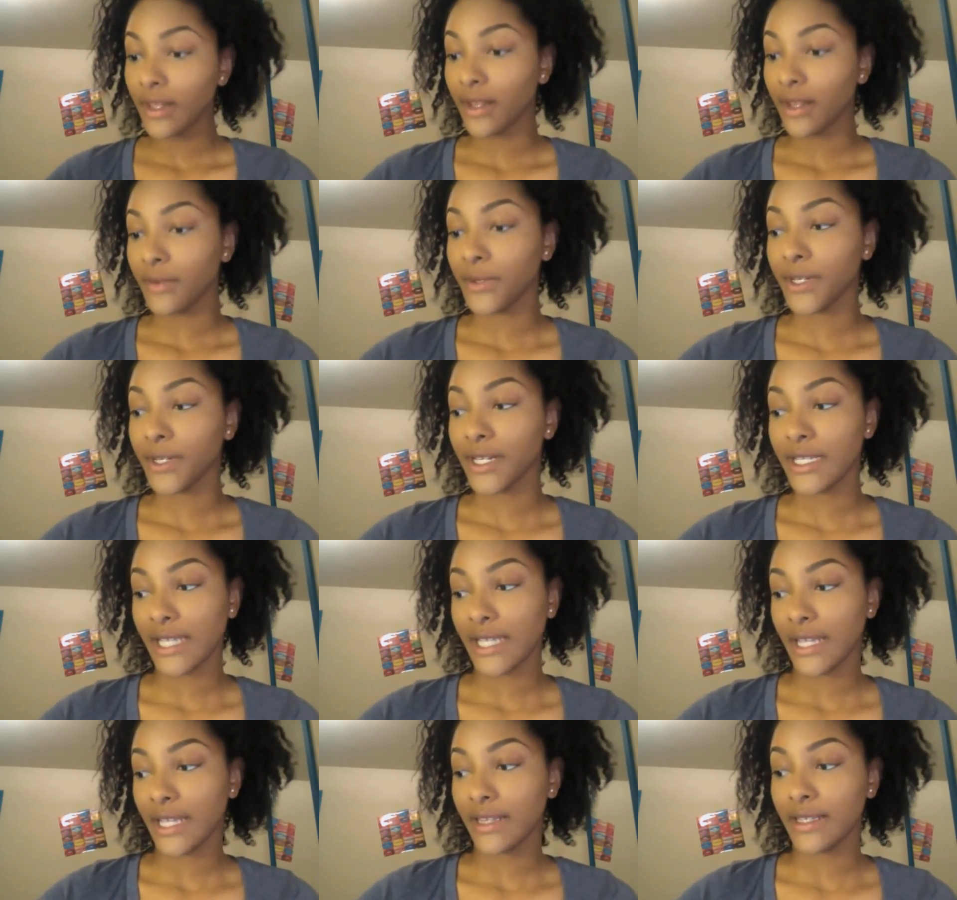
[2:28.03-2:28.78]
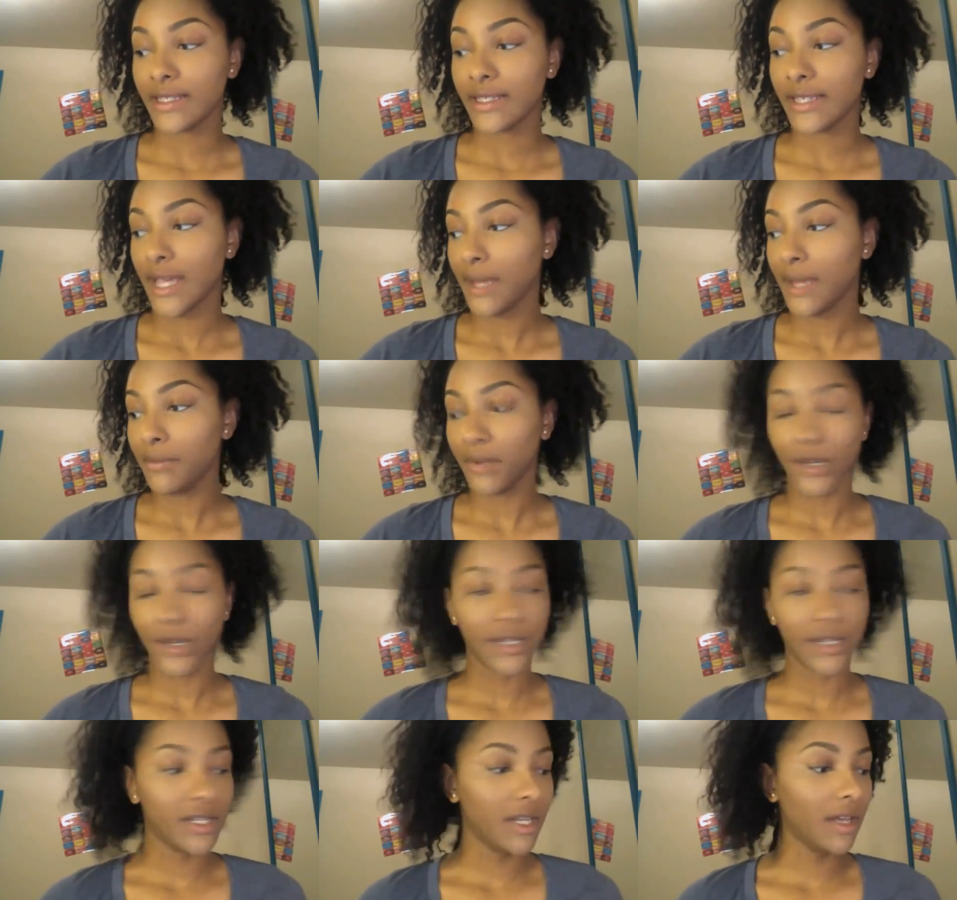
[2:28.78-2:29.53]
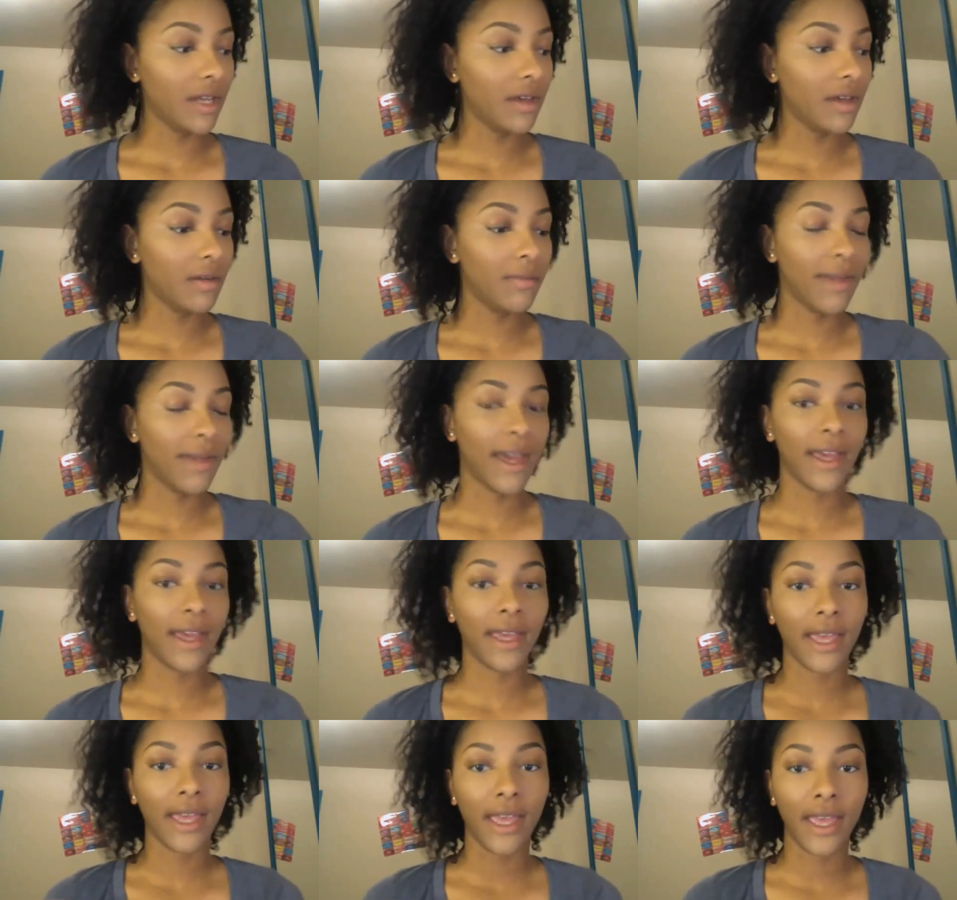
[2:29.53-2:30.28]
Now we're going to take the same brush and go
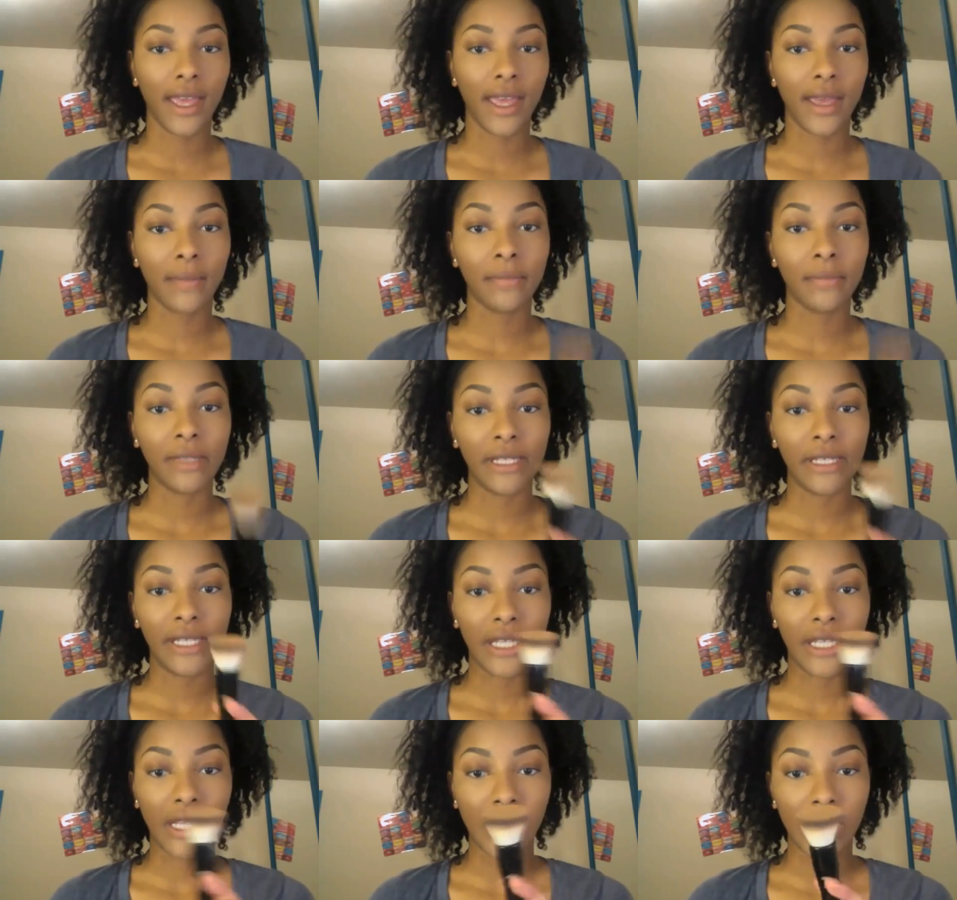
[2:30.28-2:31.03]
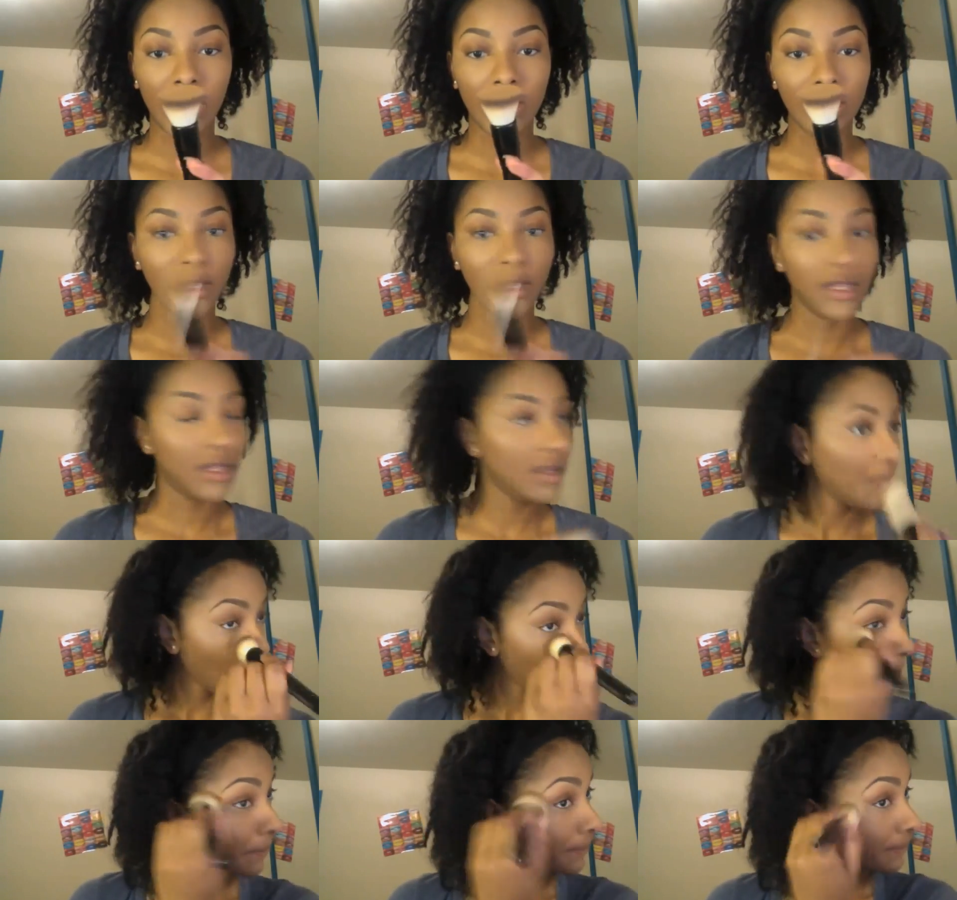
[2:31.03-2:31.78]
back and blend again.